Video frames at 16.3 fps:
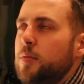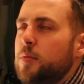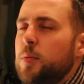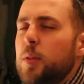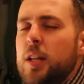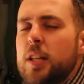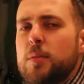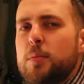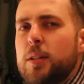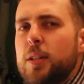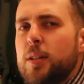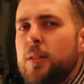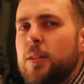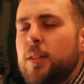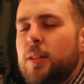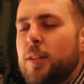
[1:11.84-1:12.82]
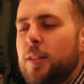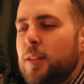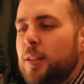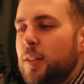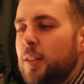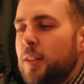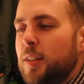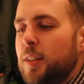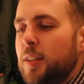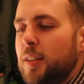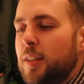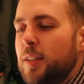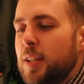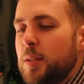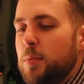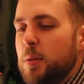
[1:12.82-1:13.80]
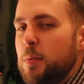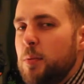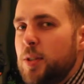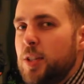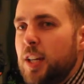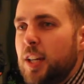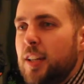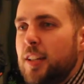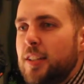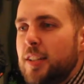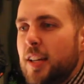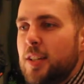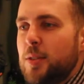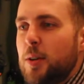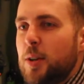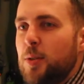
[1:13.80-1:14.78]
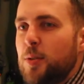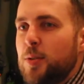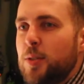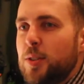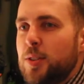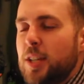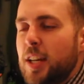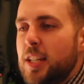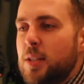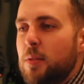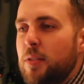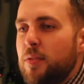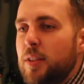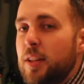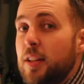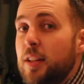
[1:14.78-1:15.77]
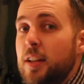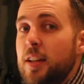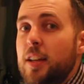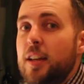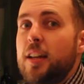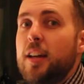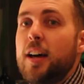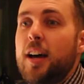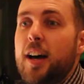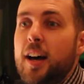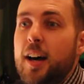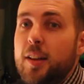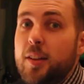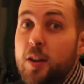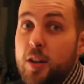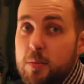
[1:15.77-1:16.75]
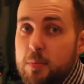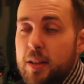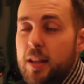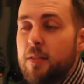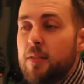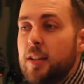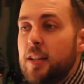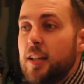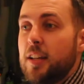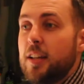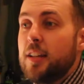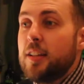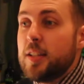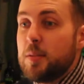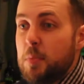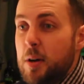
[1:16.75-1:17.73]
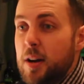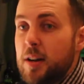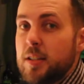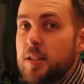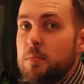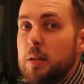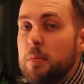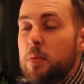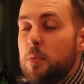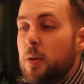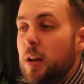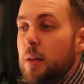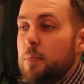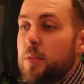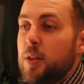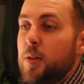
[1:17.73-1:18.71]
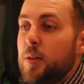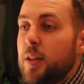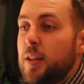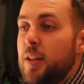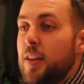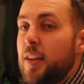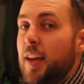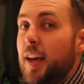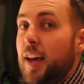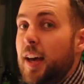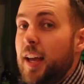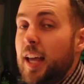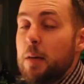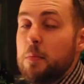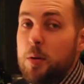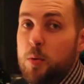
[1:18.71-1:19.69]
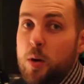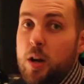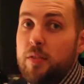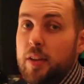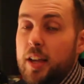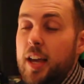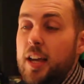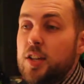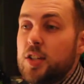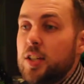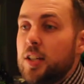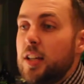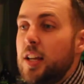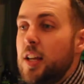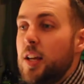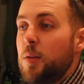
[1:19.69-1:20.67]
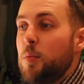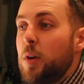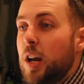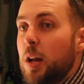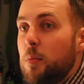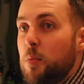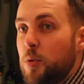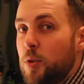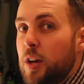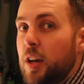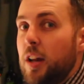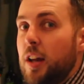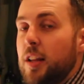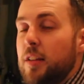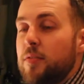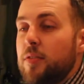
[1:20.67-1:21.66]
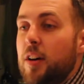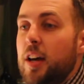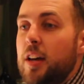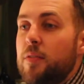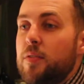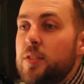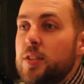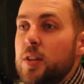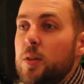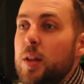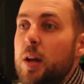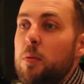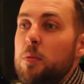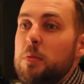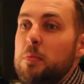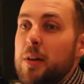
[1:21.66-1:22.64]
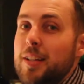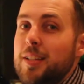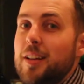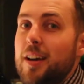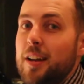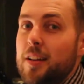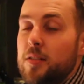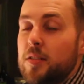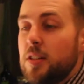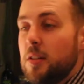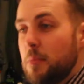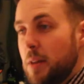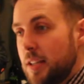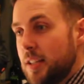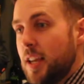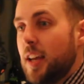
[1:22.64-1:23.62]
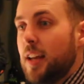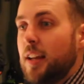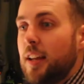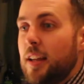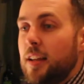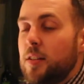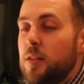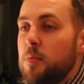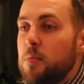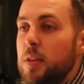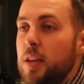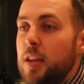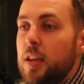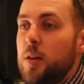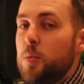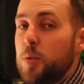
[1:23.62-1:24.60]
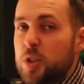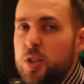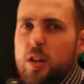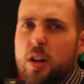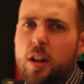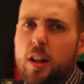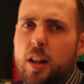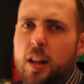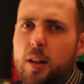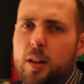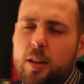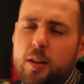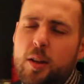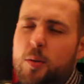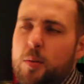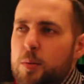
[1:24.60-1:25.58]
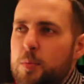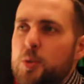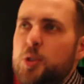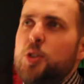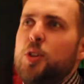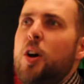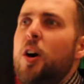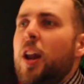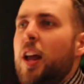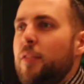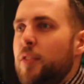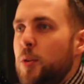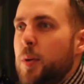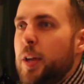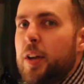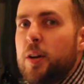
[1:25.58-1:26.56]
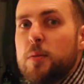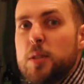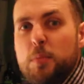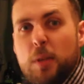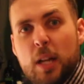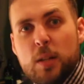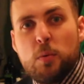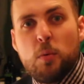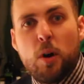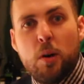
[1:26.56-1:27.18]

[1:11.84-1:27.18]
what else were you doing? That's pretty much it. Change how I look, change how I feel, document everything, inspire some people while I'm doing it, get my qualification while I'm working 9 to 5, so that will be my side hustle, my second income. We shouldn't all have 2 incomes, but that's what